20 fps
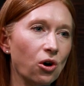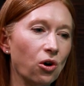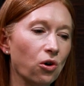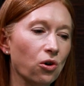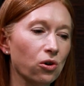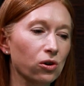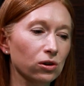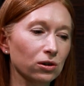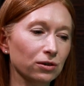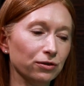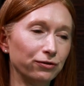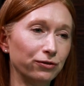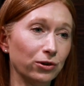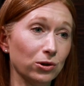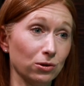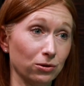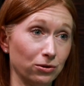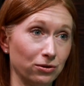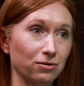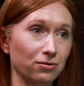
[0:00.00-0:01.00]
or
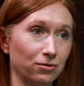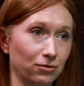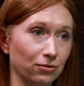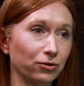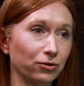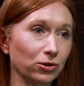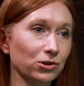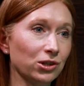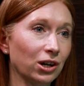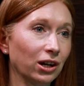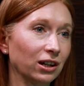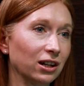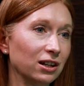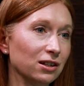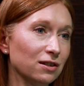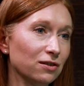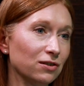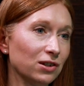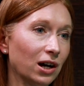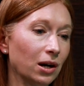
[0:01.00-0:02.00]
full
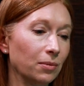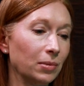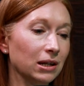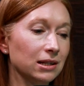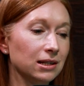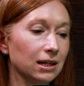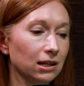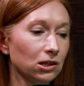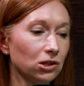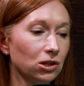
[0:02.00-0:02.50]
diagnosis of diabetic.